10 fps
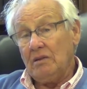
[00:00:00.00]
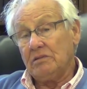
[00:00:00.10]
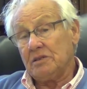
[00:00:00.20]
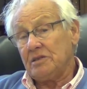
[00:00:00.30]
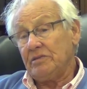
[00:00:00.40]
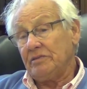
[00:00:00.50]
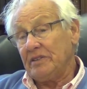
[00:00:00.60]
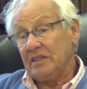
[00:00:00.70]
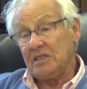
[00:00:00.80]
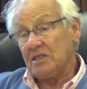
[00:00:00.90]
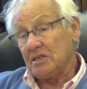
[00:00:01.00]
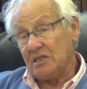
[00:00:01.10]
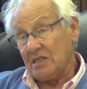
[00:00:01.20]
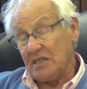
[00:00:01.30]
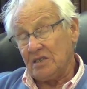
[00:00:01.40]
was very
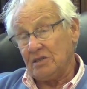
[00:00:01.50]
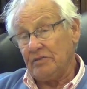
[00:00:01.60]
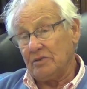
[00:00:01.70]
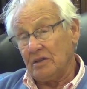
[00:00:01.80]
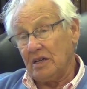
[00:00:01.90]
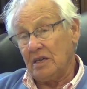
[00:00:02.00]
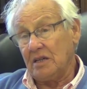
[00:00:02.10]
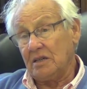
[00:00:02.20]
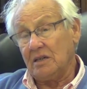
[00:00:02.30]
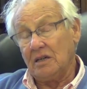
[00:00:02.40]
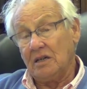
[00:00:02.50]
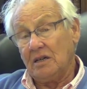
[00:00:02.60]
successful here.